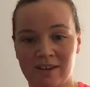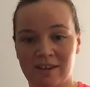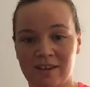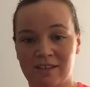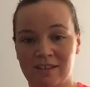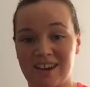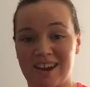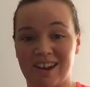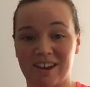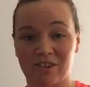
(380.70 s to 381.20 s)

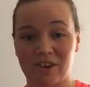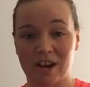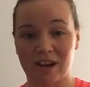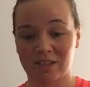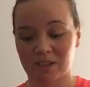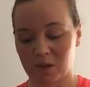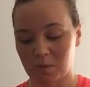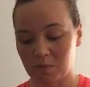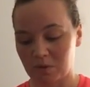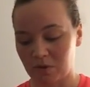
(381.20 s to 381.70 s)
that I
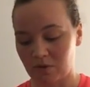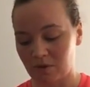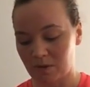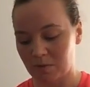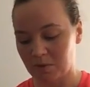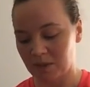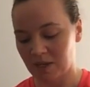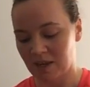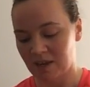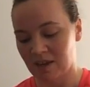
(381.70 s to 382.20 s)
cracked a couple of
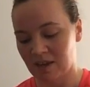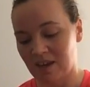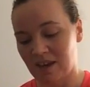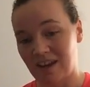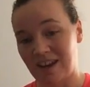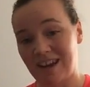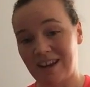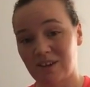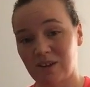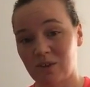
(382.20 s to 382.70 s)
ribs,
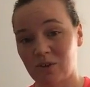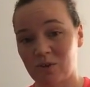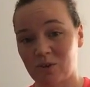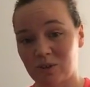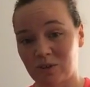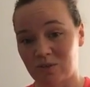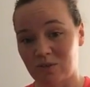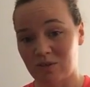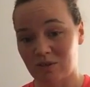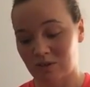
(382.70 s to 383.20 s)
and that can
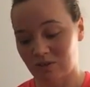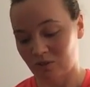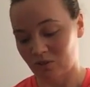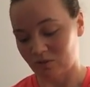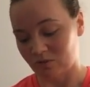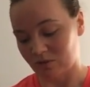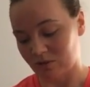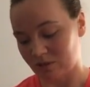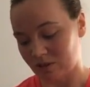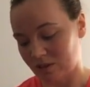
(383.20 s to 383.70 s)
cause a lot of
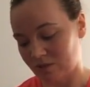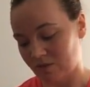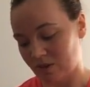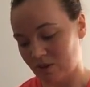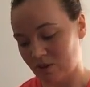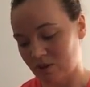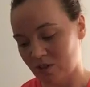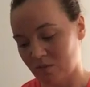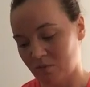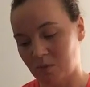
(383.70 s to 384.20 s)
shoulder
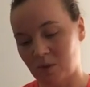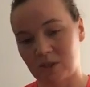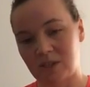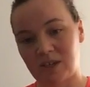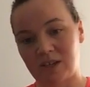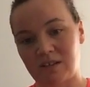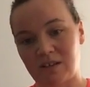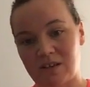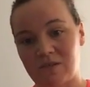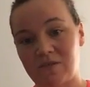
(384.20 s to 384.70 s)
dysfunction,
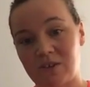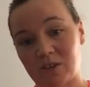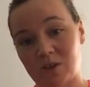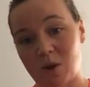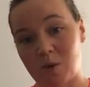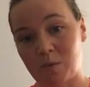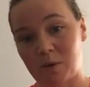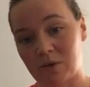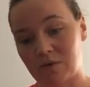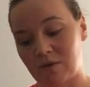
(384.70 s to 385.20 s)
particularly if it's
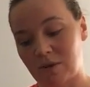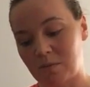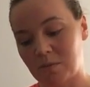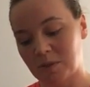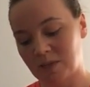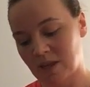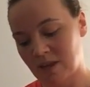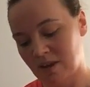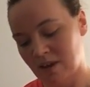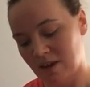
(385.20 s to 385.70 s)
upper ribs